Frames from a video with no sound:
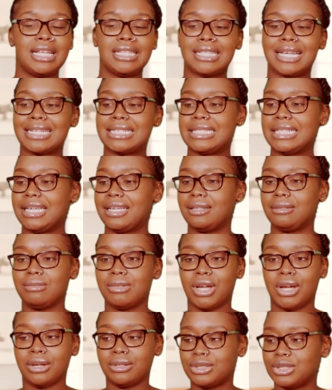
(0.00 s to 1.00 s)
that's it,
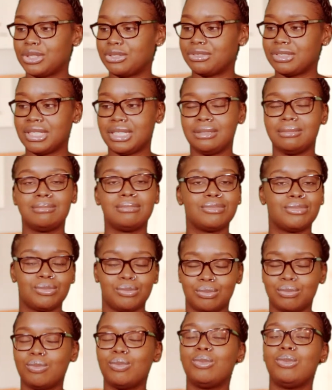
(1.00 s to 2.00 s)
no, sorry,
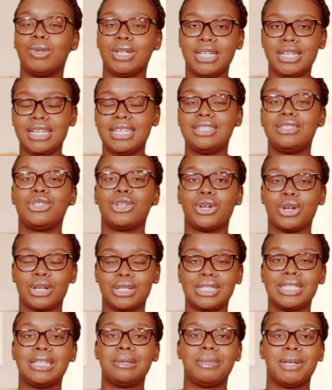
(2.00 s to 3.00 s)
we need to go
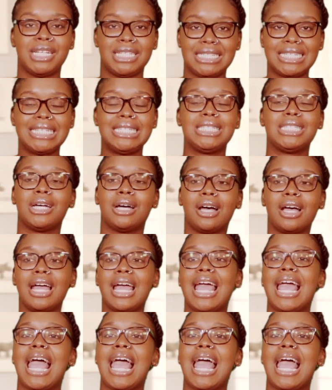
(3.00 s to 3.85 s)
to the birth center.